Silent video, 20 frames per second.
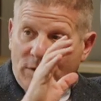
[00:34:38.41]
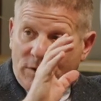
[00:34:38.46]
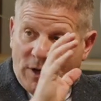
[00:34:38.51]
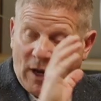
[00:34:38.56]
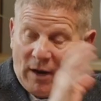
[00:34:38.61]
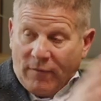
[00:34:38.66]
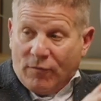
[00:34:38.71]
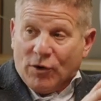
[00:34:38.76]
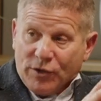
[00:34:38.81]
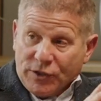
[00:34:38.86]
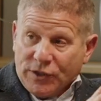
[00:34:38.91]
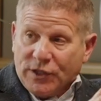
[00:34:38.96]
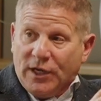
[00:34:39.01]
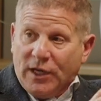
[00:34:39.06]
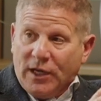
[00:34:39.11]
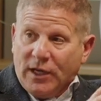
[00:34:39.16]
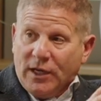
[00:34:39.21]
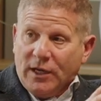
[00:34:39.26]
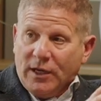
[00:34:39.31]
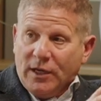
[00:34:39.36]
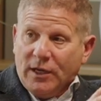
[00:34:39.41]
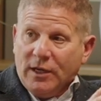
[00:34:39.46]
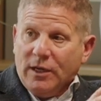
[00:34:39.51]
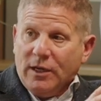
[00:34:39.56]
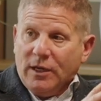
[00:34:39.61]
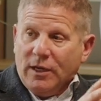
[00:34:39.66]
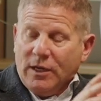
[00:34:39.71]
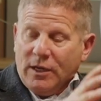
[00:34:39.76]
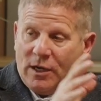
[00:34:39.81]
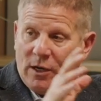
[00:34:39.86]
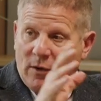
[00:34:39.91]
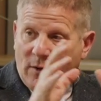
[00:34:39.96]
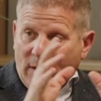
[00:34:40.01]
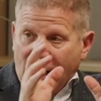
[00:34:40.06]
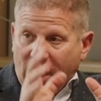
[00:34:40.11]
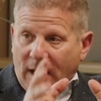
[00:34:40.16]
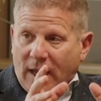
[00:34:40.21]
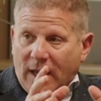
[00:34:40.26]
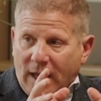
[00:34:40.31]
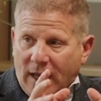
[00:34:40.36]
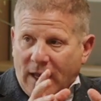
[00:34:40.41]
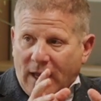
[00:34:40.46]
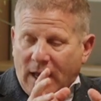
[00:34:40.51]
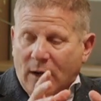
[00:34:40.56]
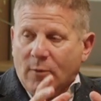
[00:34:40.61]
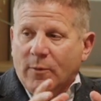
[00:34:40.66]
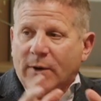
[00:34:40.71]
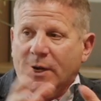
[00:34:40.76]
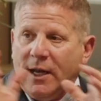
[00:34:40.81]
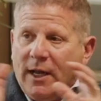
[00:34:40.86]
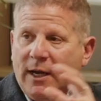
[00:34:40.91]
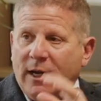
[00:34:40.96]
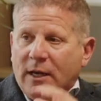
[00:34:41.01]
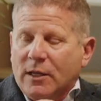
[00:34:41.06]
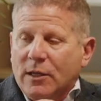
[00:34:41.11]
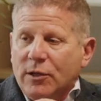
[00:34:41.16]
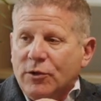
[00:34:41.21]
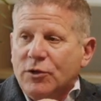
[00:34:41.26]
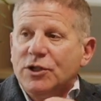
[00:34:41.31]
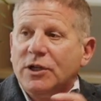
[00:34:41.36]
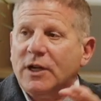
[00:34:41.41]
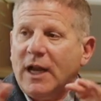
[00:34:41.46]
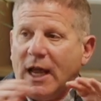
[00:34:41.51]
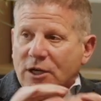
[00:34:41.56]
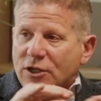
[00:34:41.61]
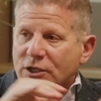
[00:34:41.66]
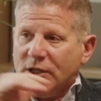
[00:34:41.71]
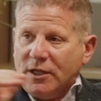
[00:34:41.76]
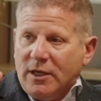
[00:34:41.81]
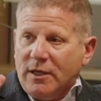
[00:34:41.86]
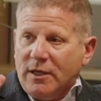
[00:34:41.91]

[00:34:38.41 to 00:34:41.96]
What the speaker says: diversity, you know, equity and inclusion, actually